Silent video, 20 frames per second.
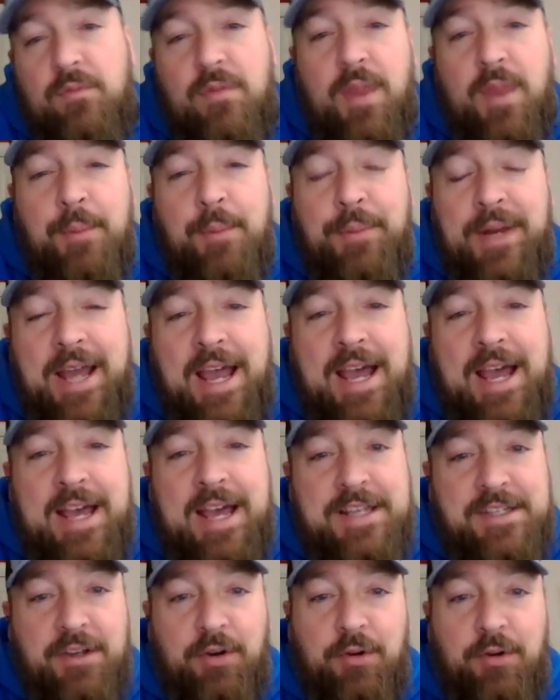But
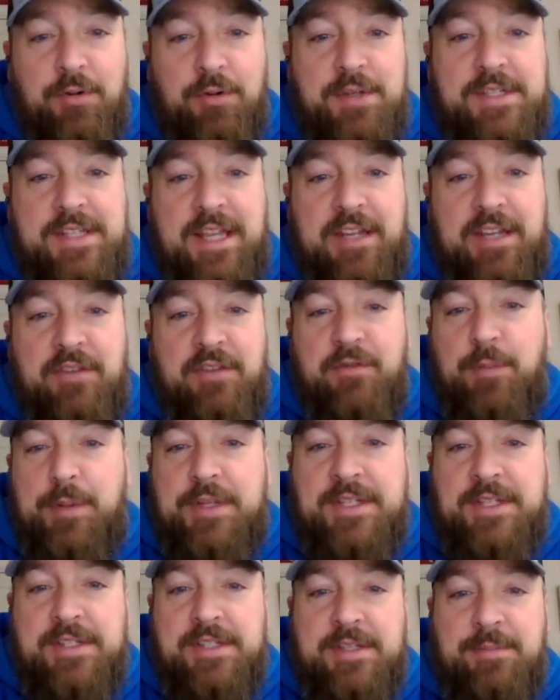as always, thank you for
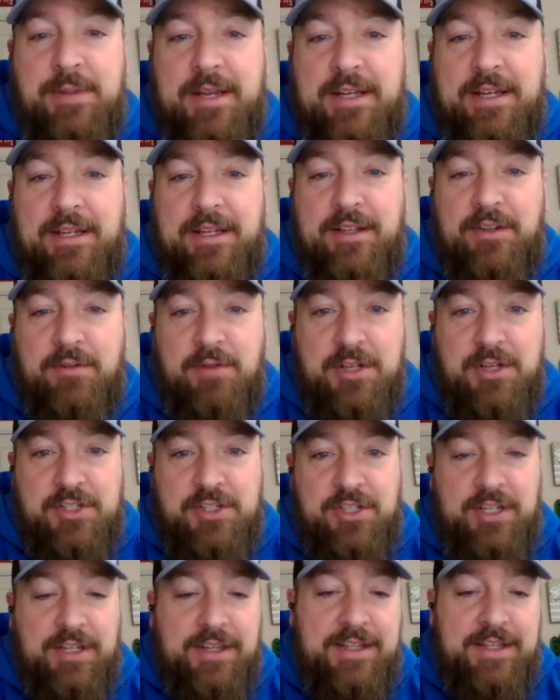participating in the
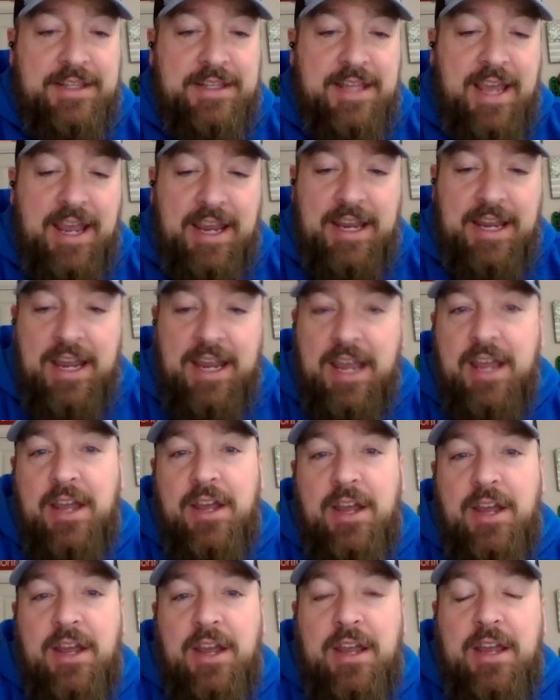question of the day.
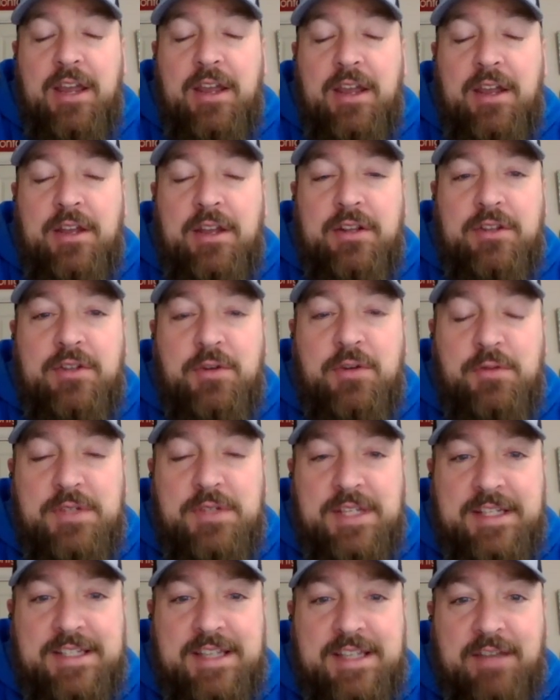
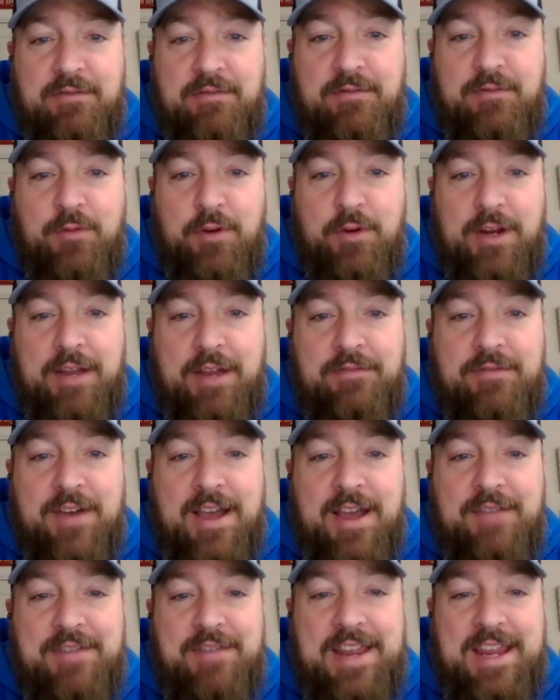
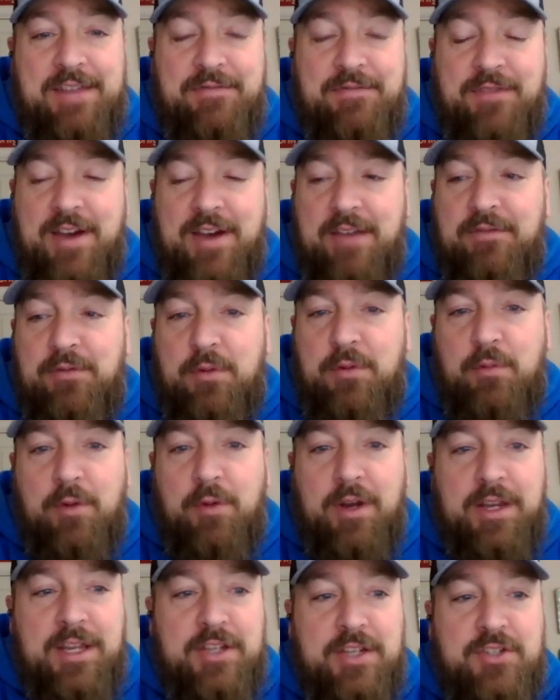
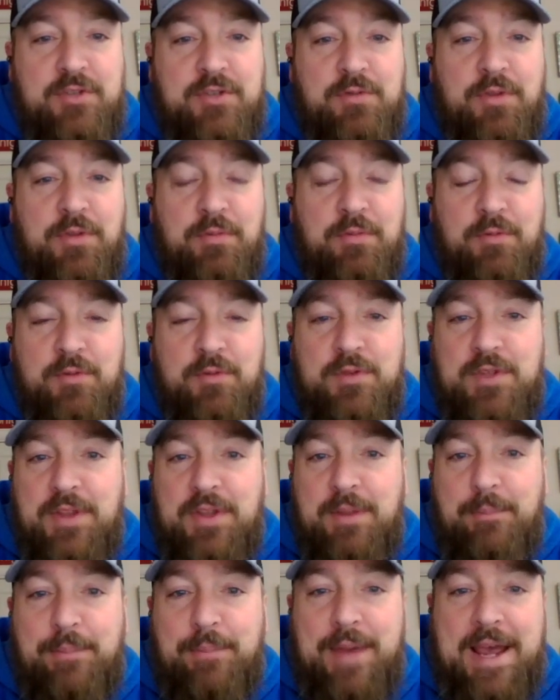267-495-8531 gets you through to
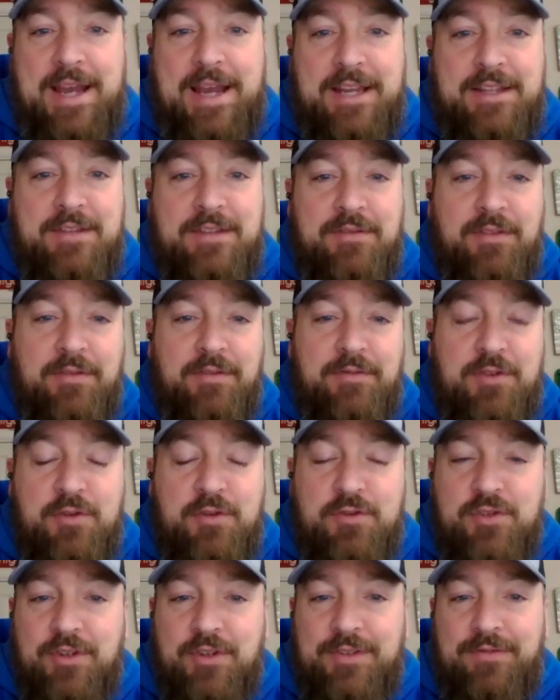the Back to the
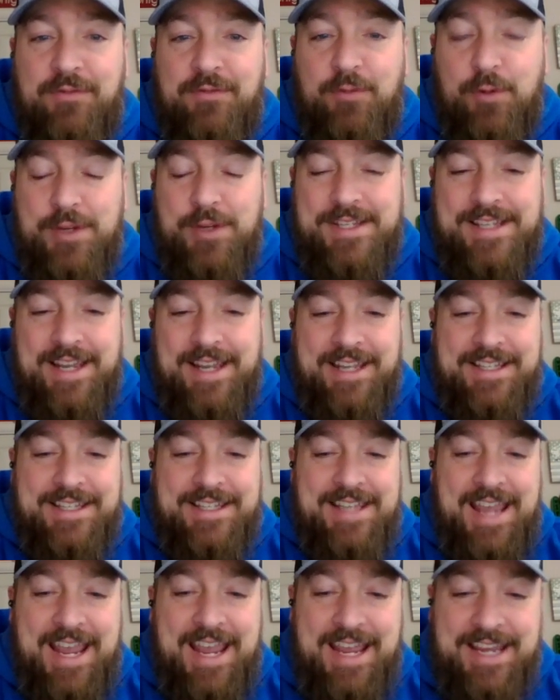Future voice and
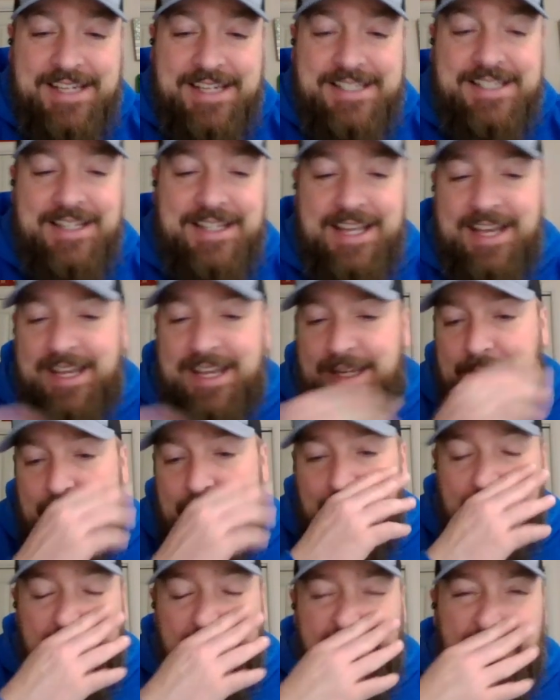text line.
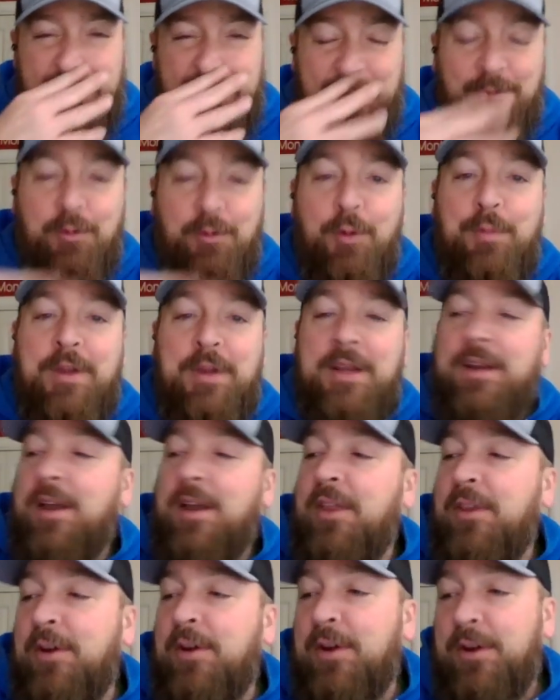There will be
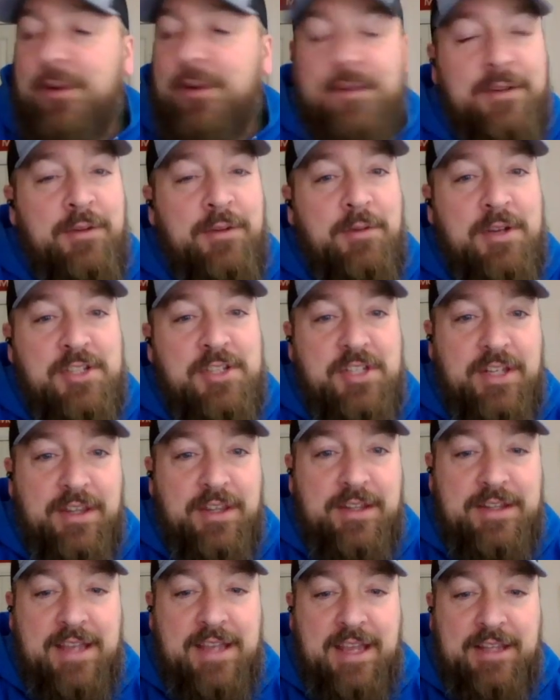another question of
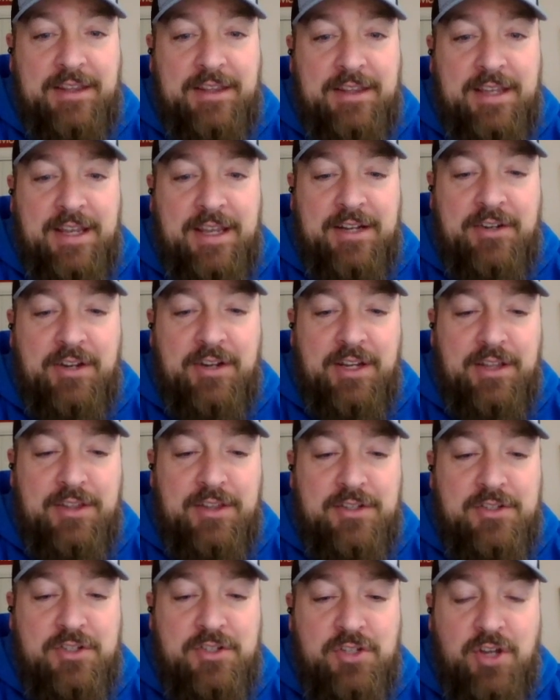the day later in
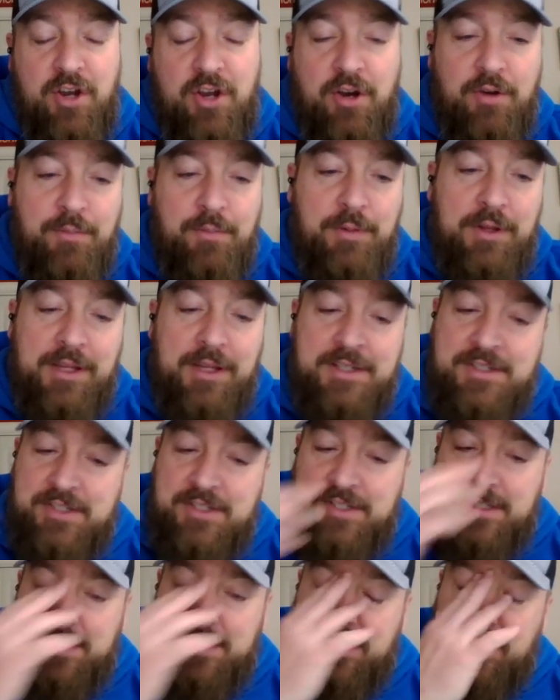the show, but let's
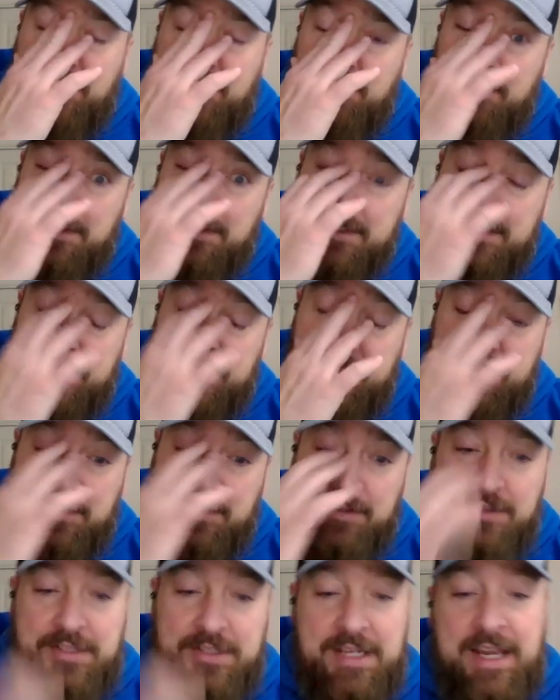just stick with the
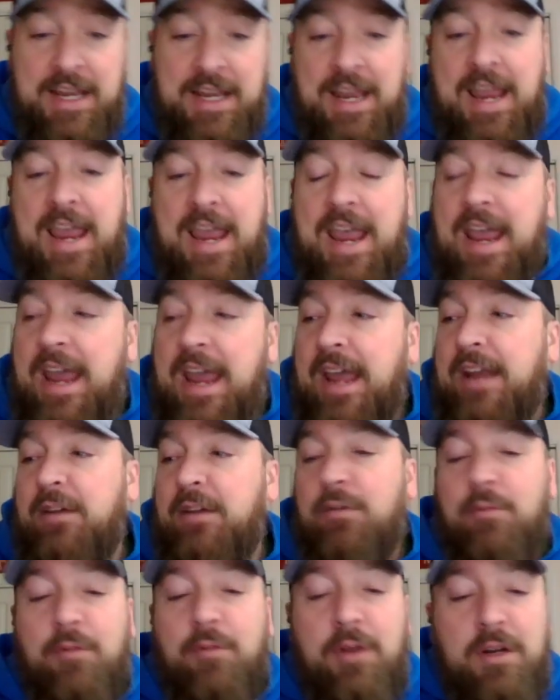Sixers. And
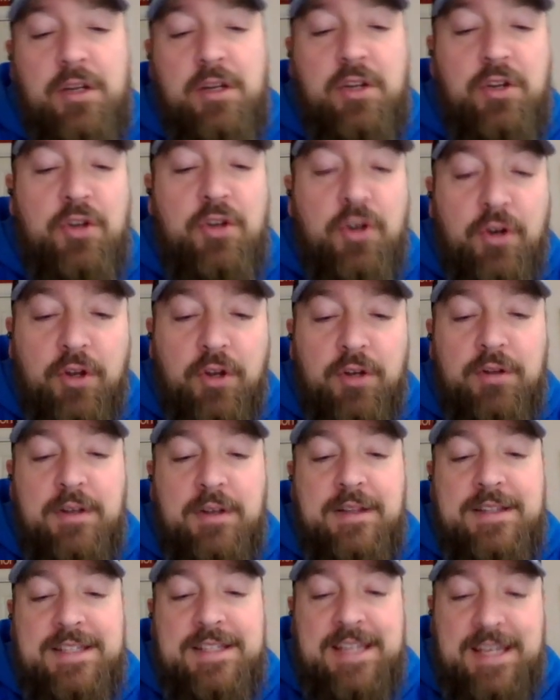what a good
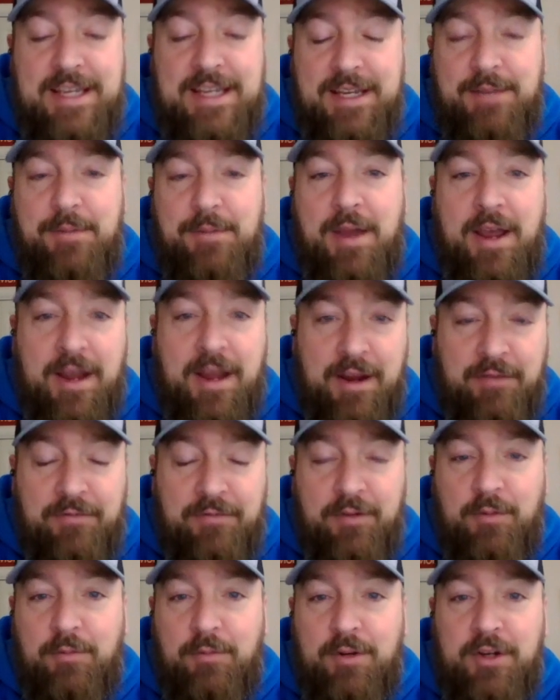team
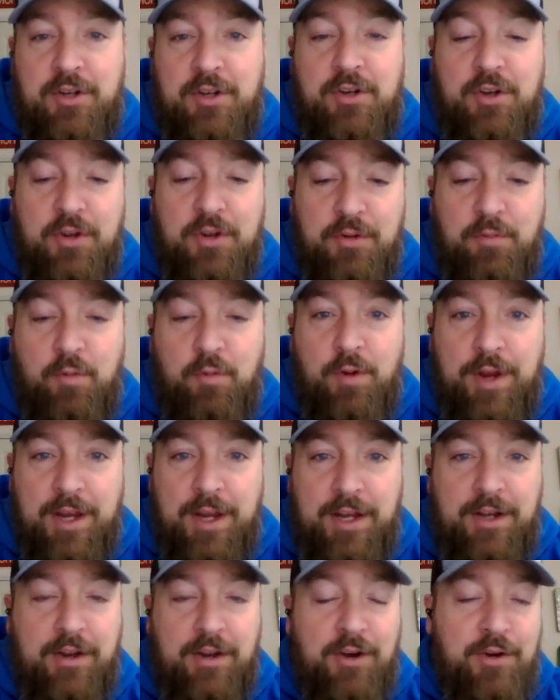effort. What a good
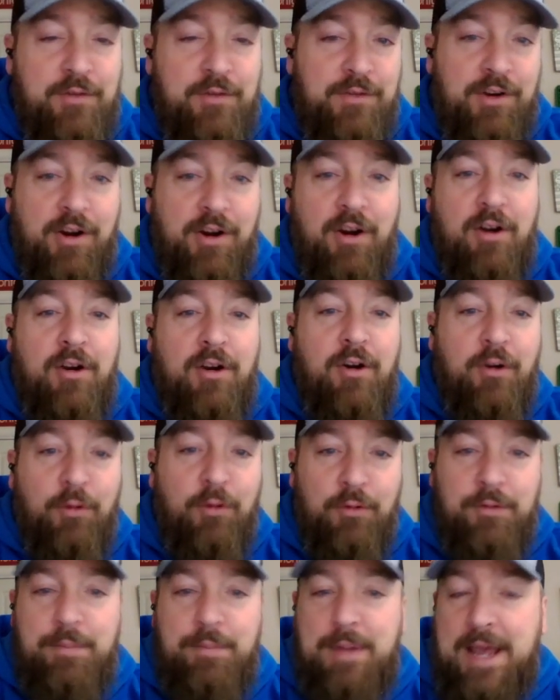win over our
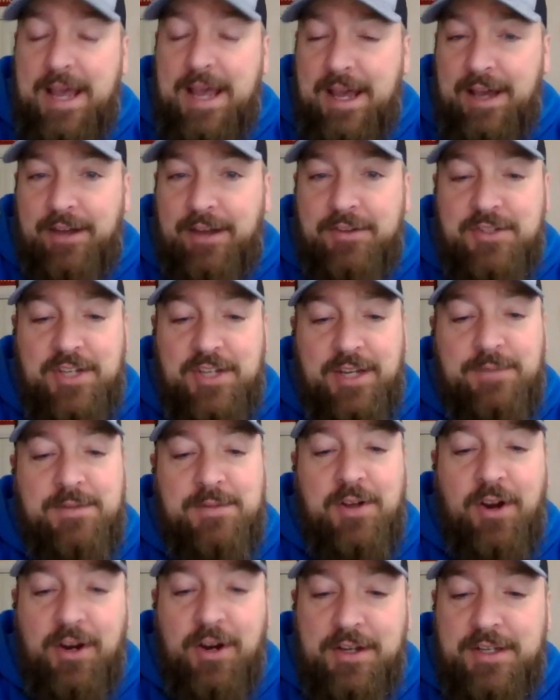old pal James
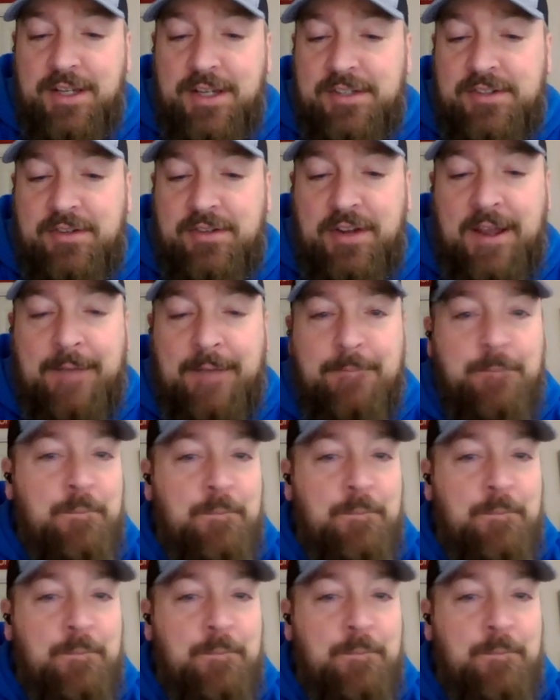Harden yesterday.